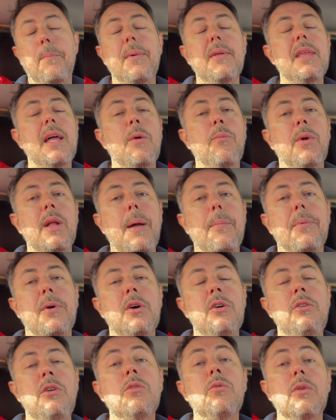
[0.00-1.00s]
But then when I put
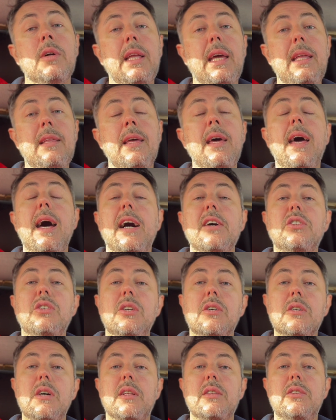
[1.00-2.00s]
a new one in, I
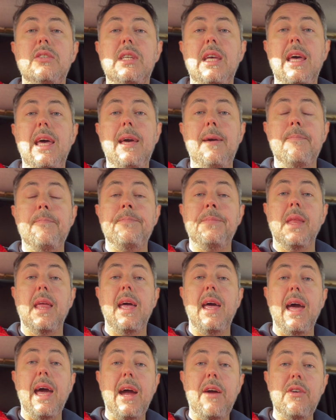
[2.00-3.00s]
still got the same
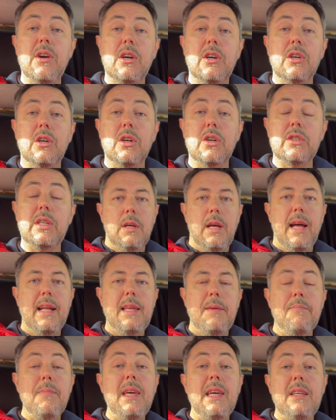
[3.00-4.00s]
error code, and
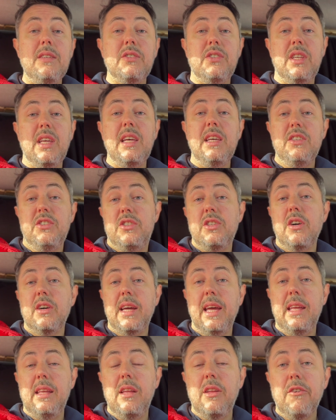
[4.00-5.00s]
it means that it's not
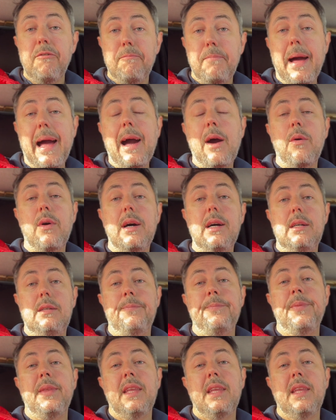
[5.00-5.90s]
getting enough power